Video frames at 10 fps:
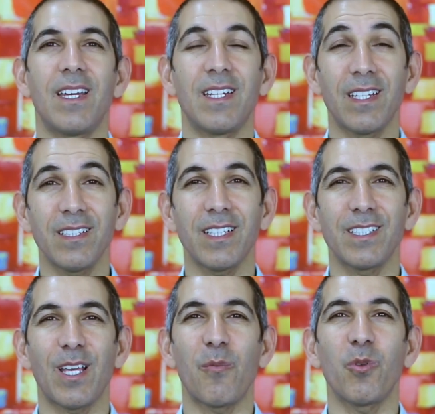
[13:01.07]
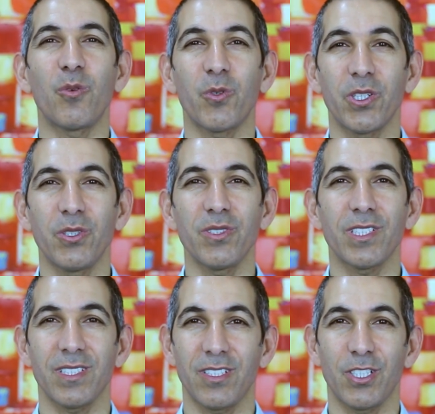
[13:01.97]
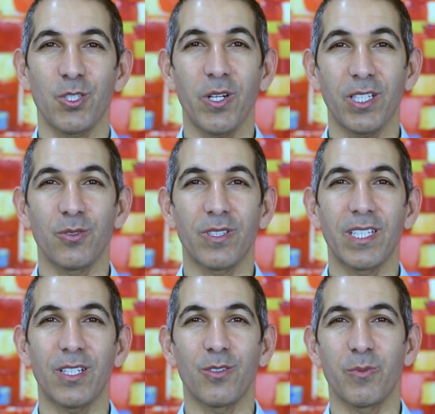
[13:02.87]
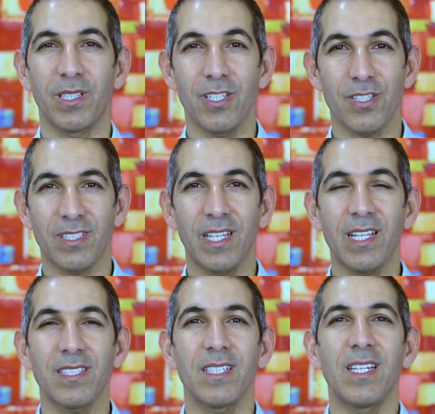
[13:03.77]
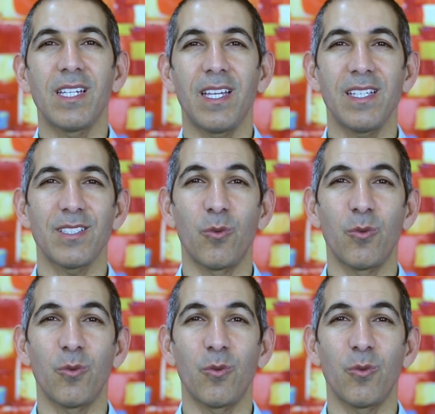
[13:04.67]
Another example where users are tricked to click on malicious links is a